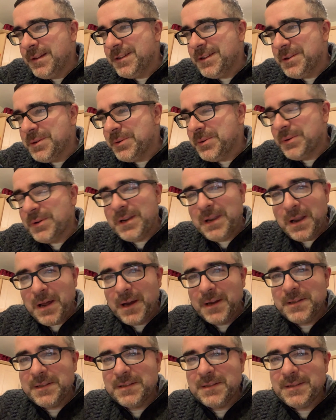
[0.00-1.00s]
you know, a
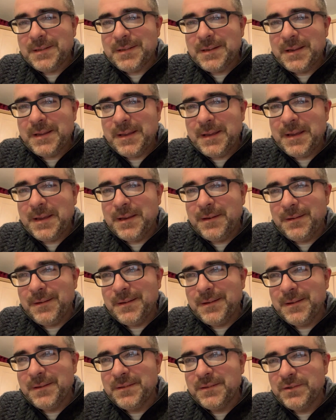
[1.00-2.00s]
lot
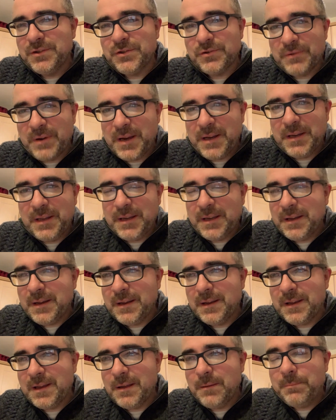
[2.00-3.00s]
in straightening
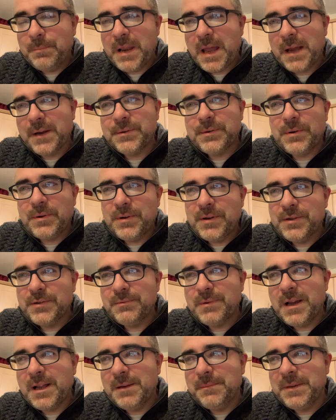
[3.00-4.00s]
a blackthorn as
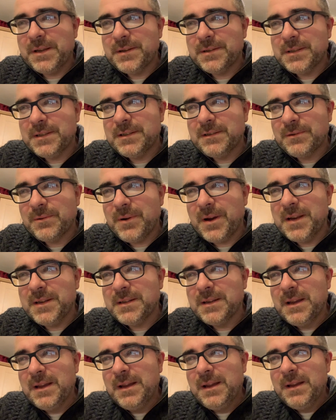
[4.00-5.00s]
well, because it's a
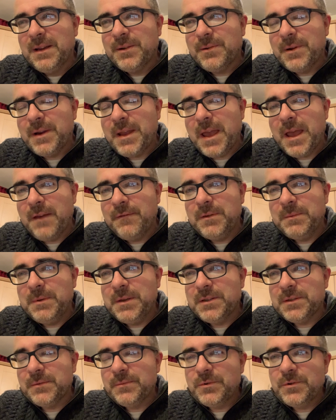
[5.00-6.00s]
quite a heavy
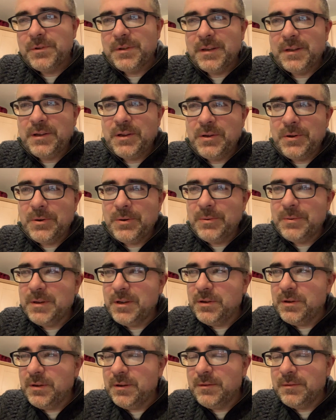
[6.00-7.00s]
piece of wood. And, you know,
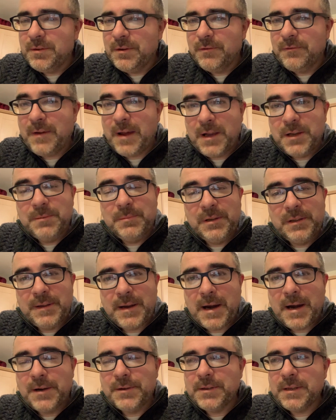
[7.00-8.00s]
you they're valuable and
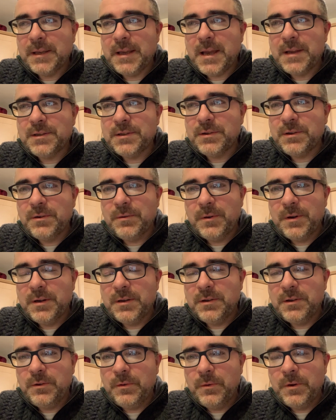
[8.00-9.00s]
they're hard to get, so you don't want
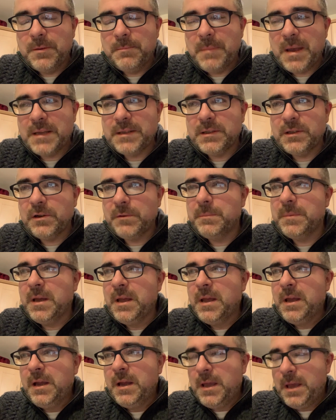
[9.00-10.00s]
to mess it up
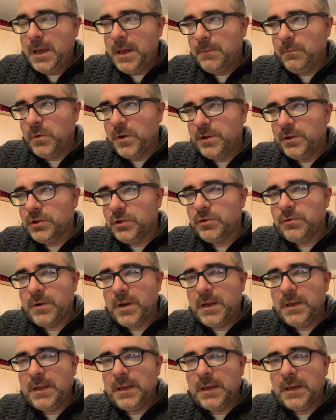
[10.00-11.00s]
when you're
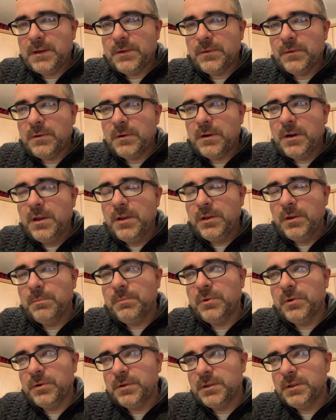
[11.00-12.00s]
straightening it, or you
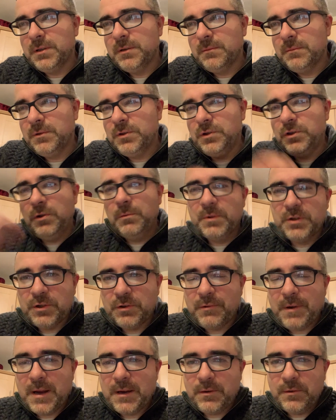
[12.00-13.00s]
put too much
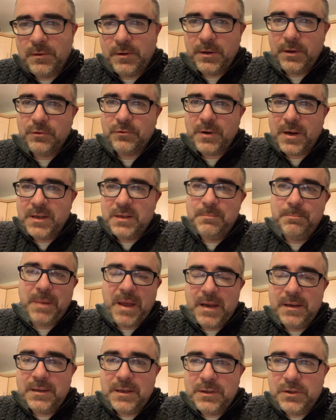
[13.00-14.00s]
cracker, or you try to
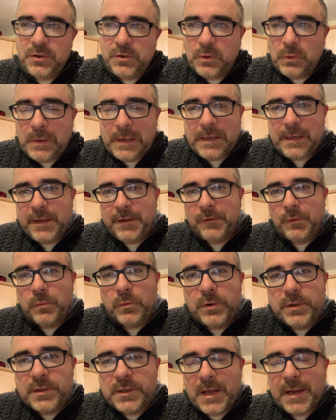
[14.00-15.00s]
bend it too quickly, or the
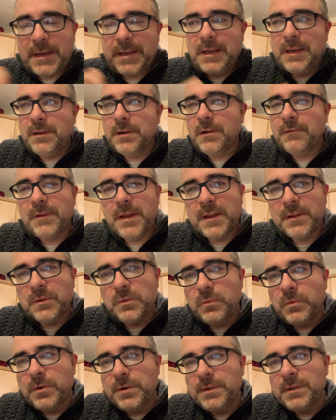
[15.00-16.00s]
wood's not heating up. Like,
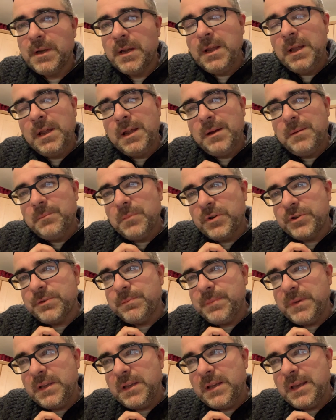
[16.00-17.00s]
the wood
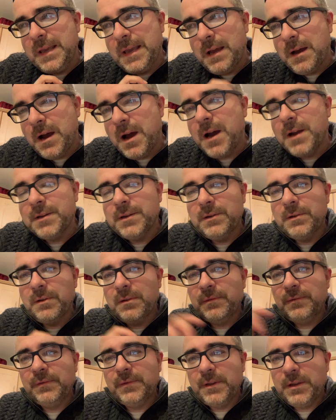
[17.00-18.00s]
must be hot
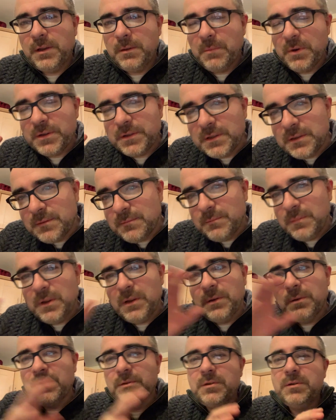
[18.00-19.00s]
enough, and you must,
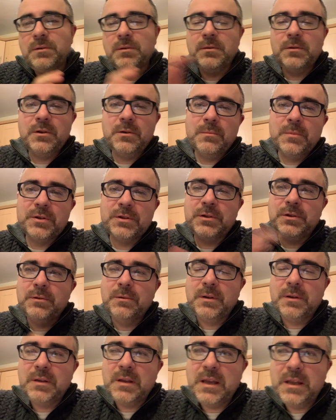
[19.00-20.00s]
you know,
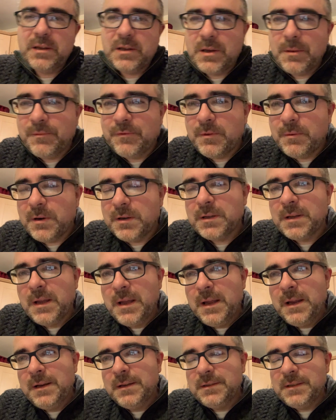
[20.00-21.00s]
do it, heat it up for about
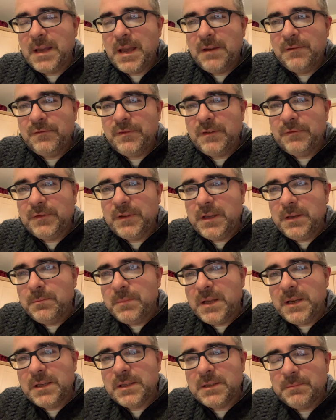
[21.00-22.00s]
10-15
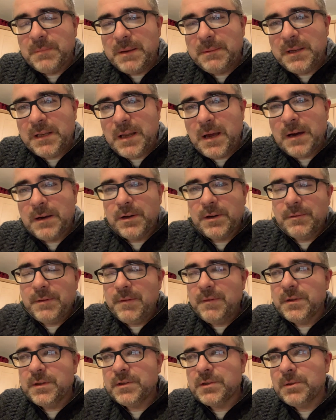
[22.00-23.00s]
minutes, maybe longer
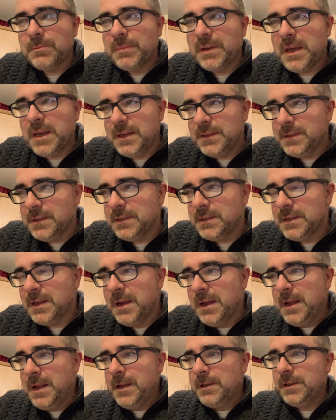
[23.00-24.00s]
even in some cases.
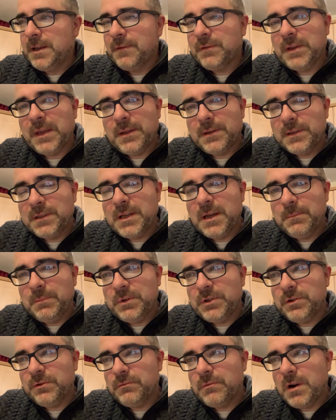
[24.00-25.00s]
You have to get the
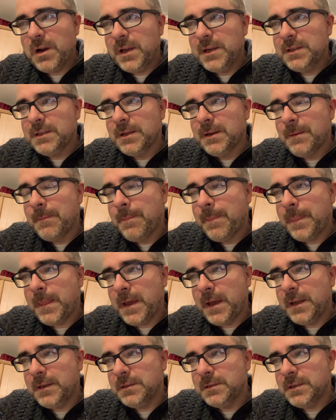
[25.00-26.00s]
temperature right
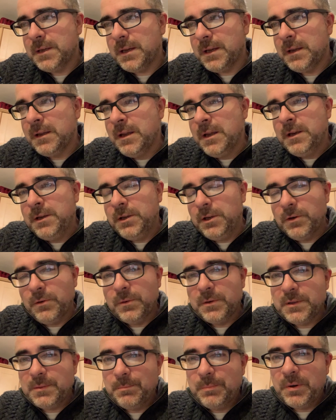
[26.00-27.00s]
and you don't
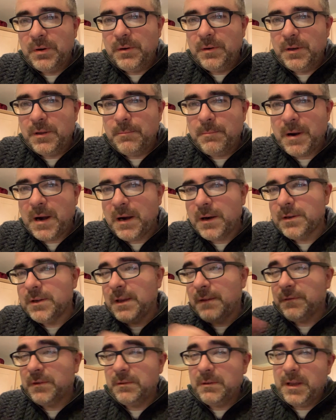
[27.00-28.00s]
want to burn the bark
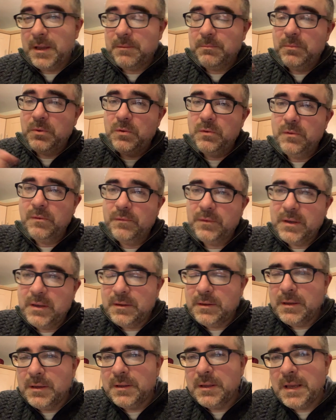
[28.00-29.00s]
if they're like move
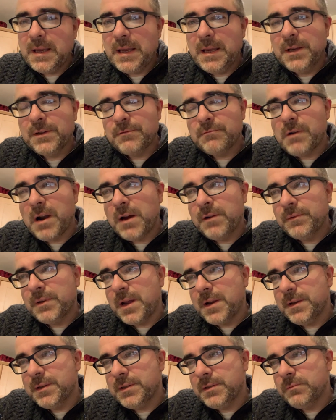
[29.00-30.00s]
the heat around
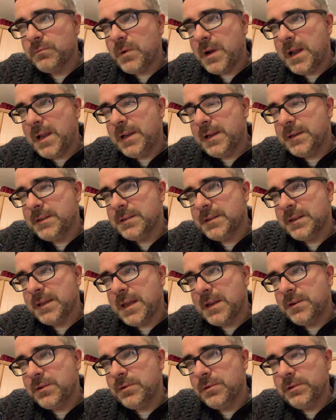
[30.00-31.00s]
on it as well, and to
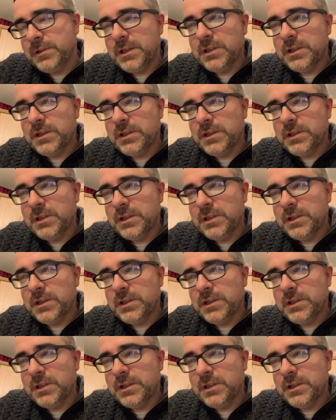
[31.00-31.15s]
get a good